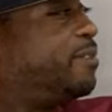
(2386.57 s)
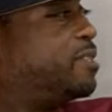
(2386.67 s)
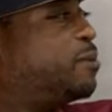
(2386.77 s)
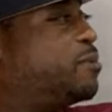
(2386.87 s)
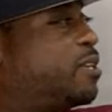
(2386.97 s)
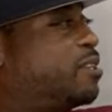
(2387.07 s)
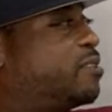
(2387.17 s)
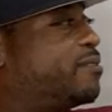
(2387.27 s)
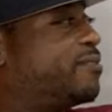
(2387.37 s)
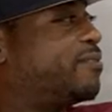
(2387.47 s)
You see what I'm
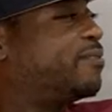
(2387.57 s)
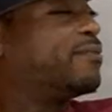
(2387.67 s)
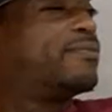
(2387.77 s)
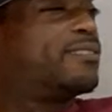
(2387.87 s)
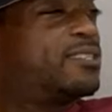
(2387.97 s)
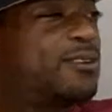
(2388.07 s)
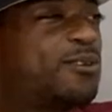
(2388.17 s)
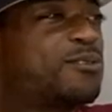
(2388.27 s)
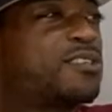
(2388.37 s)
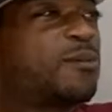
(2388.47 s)
saying?
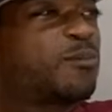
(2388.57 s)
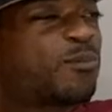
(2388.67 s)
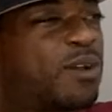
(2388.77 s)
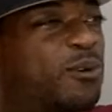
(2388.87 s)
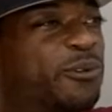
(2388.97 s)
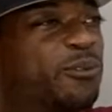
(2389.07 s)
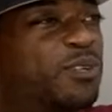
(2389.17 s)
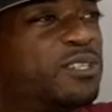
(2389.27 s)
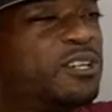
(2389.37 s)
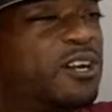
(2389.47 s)
Shows you something about who you
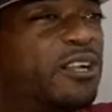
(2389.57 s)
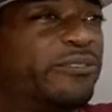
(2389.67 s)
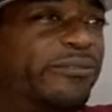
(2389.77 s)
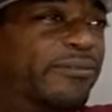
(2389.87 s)
really are.